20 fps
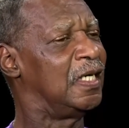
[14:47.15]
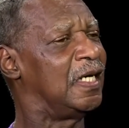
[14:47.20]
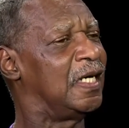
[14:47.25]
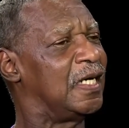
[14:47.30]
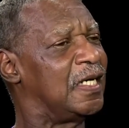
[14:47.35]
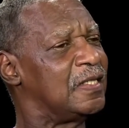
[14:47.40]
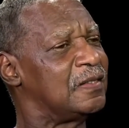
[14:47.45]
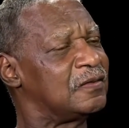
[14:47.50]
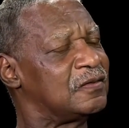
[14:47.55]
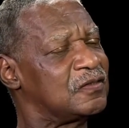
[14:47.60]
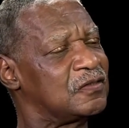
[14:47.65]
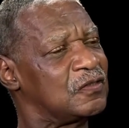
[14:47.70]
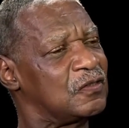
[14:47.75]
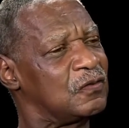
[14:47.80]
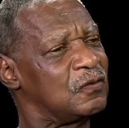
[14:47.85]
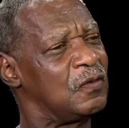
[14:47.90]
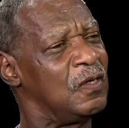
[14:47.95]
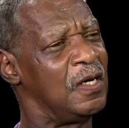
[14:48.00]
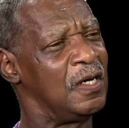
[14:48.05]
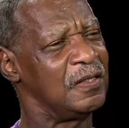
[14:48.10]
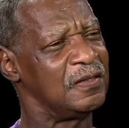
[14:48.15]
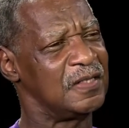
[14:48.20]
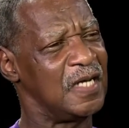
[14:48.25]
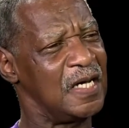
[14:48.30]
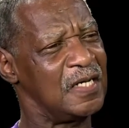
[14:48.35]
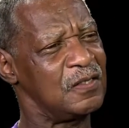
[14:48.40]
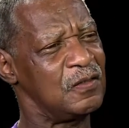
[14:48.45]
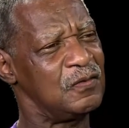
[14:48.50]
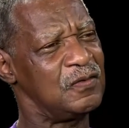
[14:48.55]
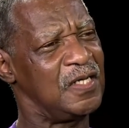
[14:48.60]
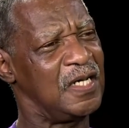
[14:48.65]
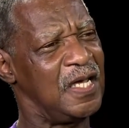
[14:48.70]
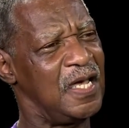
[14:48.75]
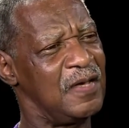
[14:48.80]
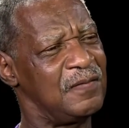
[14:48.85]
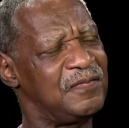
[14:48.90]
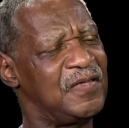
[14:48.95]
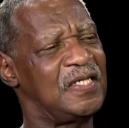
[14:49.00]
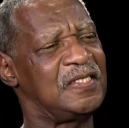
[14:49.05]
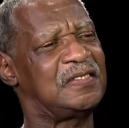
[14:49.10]
And so not only
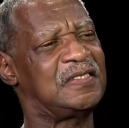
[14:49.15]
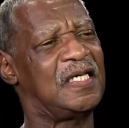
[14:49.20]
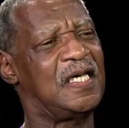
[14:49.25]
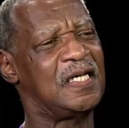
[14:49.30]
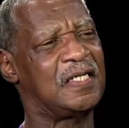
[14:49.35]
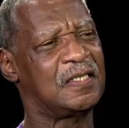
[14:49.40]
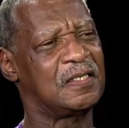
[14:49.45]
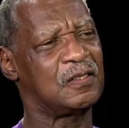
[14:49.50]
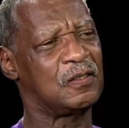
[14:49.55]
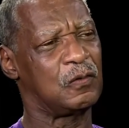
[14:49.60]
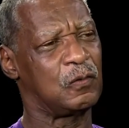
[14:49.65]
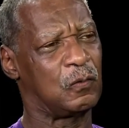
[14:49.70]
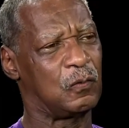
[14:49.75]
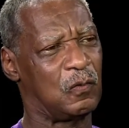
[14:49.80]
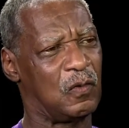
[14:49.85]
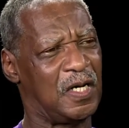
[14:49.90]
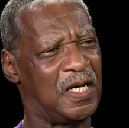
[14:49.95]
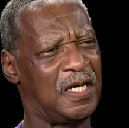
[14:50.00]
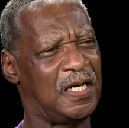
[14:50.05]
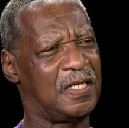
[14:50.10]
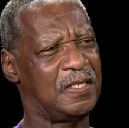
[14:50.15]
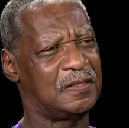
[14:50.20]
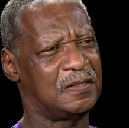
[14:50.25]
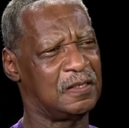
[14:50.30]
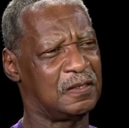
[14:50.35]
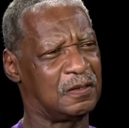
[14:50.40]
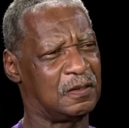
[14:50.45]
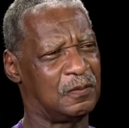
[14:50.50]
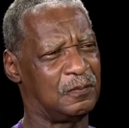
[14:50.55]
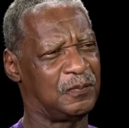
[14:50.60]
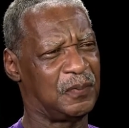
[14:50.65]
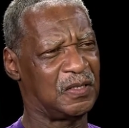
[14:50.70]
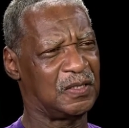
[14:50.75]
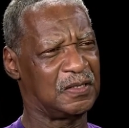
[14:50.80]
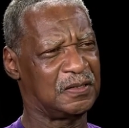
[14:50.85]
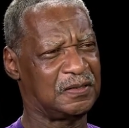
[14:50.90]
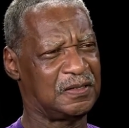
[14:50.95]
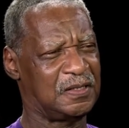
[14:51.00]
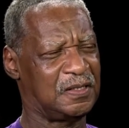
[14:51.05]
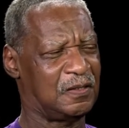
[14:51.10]
have they taken away the
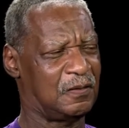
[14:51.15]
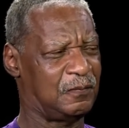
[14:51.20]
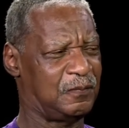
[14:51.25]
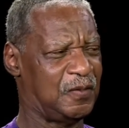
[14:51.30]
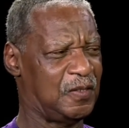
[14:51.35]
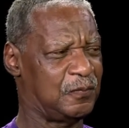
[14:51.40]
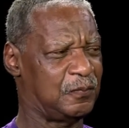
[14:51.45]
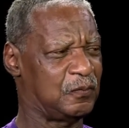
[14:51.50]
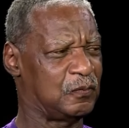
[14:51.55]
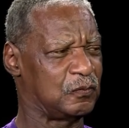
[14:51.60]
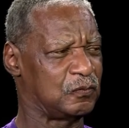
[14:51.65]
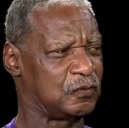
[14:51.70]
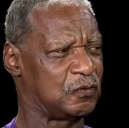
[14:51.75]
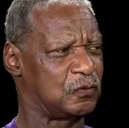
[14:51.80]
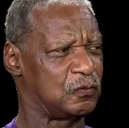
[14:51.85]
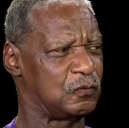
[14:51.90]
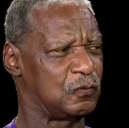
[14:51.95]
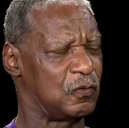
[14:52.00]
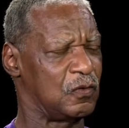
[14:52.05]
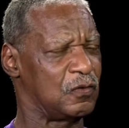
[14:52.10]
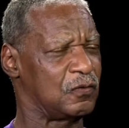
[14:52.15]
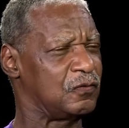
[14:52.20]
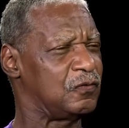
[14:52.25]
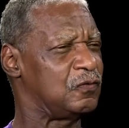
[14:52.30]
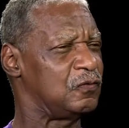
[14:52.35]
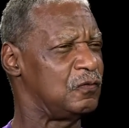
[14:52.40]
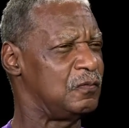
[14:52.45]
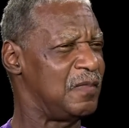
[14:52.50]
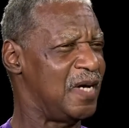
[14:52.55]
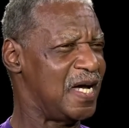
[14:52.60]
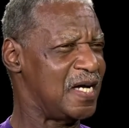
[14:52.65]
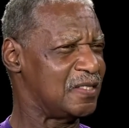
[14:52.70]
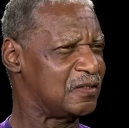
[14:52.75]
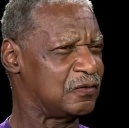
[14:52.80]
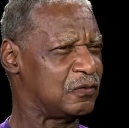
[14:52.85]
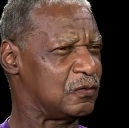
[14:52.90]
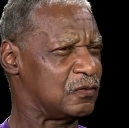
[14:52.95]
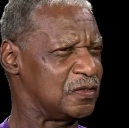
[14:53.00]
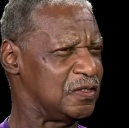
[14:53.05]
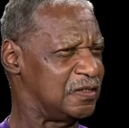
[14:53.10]
ability of people to work through mass
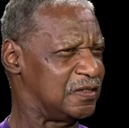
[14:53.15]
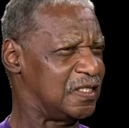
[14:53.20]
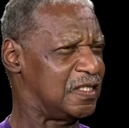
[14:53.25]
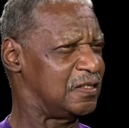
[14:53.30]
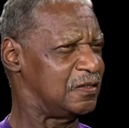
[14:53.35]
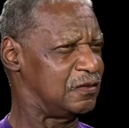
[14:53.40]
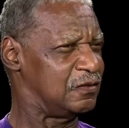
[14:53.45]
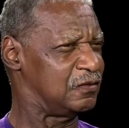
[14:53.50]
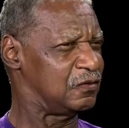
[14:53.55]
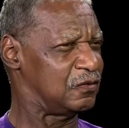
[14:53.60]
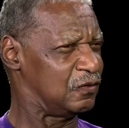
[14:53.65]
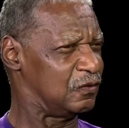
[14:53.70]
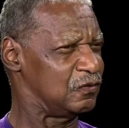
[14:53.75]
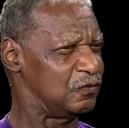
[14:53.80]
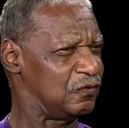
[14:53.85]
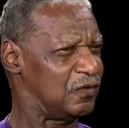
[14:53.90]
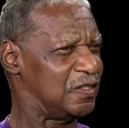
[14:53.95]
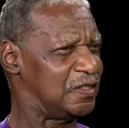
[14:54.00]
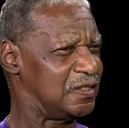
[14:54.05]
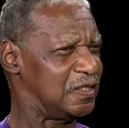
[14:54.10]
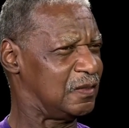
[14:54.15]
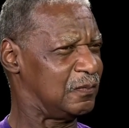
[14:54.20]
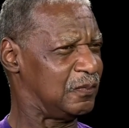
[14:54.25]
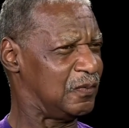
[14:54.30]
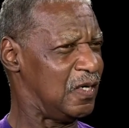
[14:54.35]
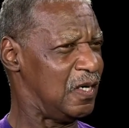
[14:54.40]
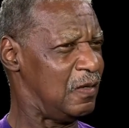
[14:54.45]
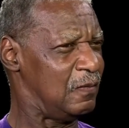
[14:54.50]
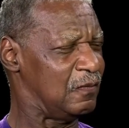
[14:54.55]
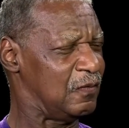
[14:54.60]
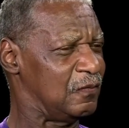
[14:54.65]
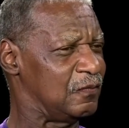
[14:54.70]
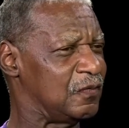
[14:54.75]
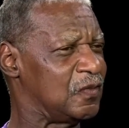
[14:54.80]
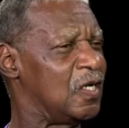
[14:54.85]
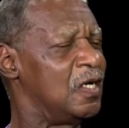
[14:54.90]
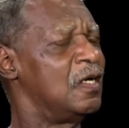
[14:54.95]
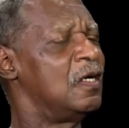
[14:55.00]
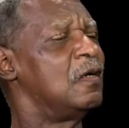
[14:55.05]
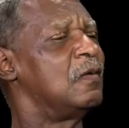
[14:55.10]
organizations to address their problems,
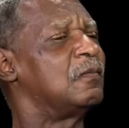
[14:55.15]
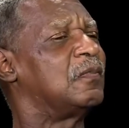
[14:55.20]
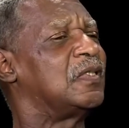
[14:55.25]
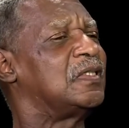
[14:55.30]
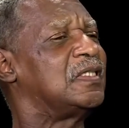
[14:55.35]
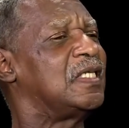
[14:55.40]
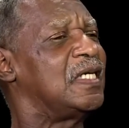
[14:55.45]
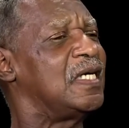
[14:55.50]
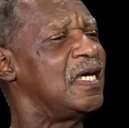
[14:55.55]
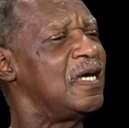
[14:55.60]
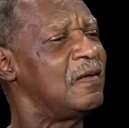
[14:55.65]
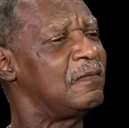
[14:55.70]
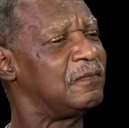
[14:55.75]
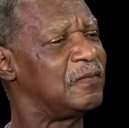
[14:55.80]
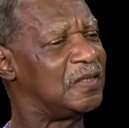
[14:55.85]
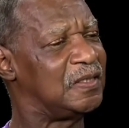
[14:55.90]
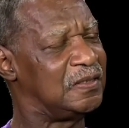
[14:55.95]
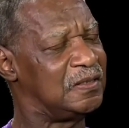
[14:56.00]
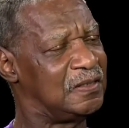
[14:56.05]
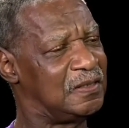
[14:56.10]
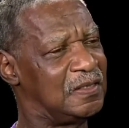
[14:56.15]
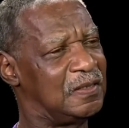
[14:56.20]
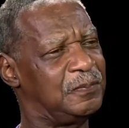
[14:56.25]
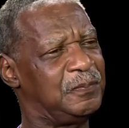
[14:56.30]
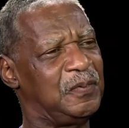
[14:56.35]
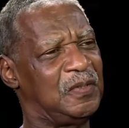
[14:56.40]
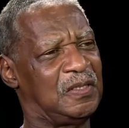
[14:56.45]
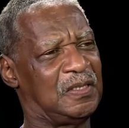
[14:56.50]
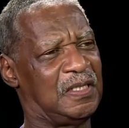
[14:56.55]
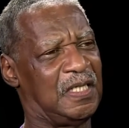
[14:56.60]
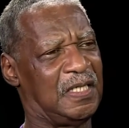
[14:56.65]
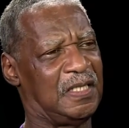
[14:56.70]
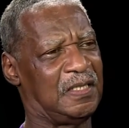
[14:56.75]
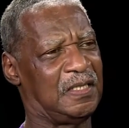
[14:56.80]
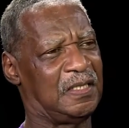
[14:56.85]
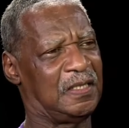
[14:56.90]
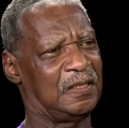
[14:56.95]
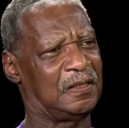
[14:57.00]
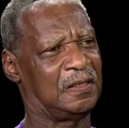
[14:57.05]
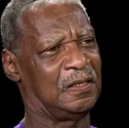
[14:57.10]
but they have
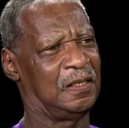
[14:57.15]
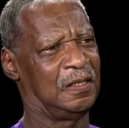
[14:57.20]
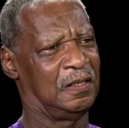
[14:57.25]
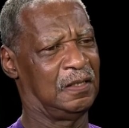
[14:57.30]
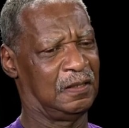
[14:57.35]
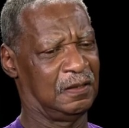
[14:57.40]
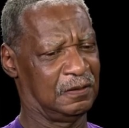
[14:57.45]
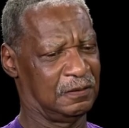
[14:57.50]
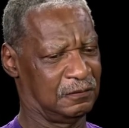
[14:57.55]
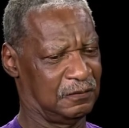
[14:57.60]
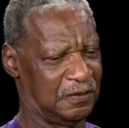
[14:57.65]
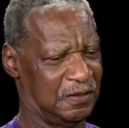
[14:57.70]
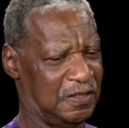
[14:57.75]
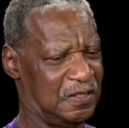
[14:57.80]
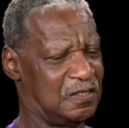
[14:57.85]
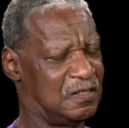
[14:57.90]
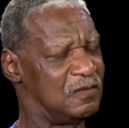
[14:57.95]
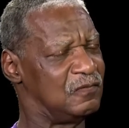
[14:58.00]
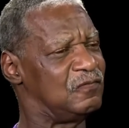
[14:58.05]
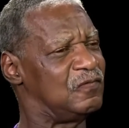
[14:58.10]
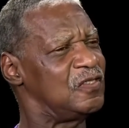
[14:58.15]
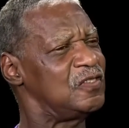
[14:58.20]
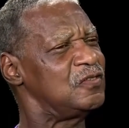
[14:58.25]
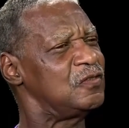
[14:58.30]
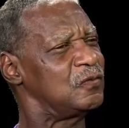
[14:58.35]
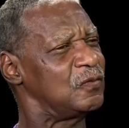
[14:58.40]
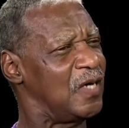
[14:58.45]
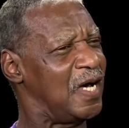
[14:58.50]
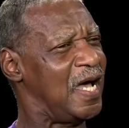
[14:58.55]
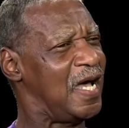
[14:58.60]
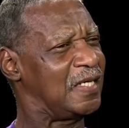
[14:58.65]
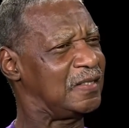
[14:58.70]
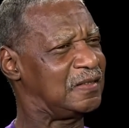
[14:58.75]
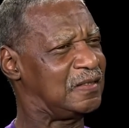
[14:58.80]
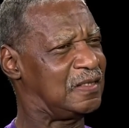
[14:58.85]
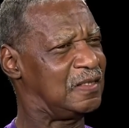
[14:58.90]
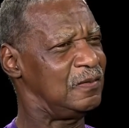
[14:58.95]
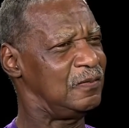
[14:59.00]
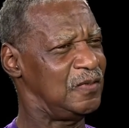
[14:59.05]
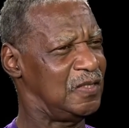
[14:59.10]
manipulated individual
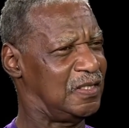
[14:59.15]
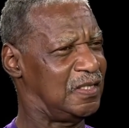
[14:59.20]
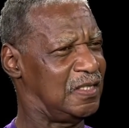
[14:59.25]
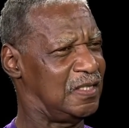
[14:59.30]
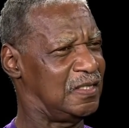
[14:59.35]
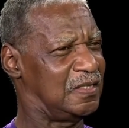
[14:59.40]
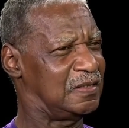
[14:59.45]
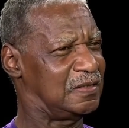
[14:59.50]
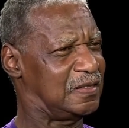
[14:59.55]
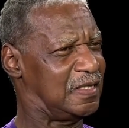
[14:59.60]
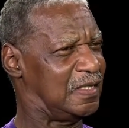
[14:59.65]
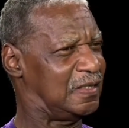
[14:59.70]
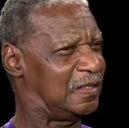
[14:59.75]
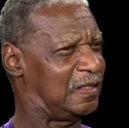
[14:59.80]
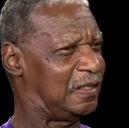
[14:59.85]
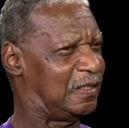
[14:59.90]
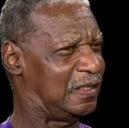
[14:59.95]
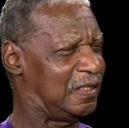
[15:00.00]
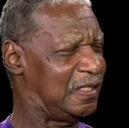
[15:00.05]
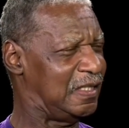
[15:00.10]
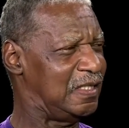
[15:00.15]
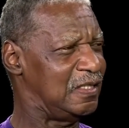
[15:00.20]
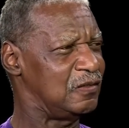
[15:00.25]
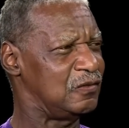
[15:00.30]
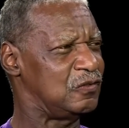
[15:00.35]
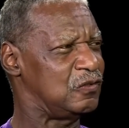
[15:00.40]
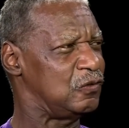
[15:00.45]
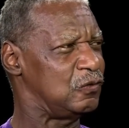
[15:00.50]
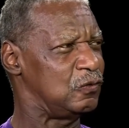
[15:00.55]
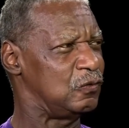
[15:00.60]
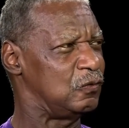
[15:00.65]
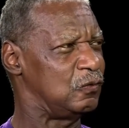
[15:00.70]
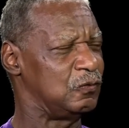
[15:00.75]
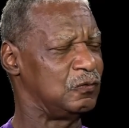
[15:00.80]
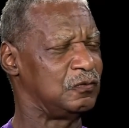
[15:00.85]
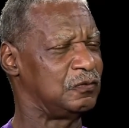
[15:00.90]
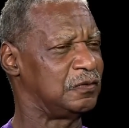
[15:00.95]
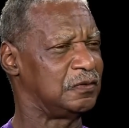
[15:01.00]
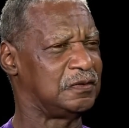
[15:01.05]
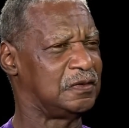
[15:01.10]
activities that lead
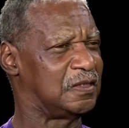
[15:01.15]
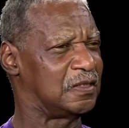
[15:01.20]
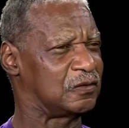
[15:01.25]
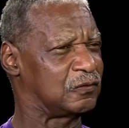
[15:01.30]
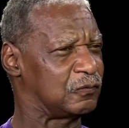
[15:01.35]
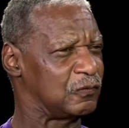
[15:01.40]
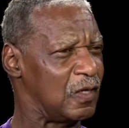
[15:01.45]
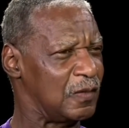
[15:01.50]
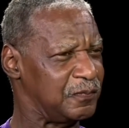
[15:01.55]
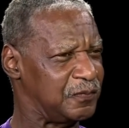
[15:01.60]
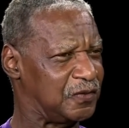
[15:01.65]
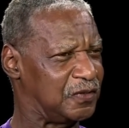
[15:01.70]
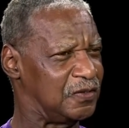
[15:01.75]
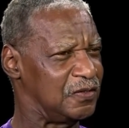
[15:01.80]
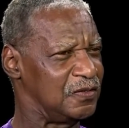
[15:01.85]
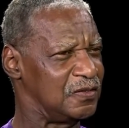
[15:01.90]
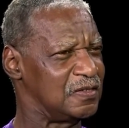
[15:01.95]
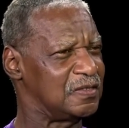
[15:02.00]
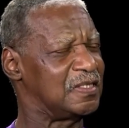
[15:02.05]
to disruptions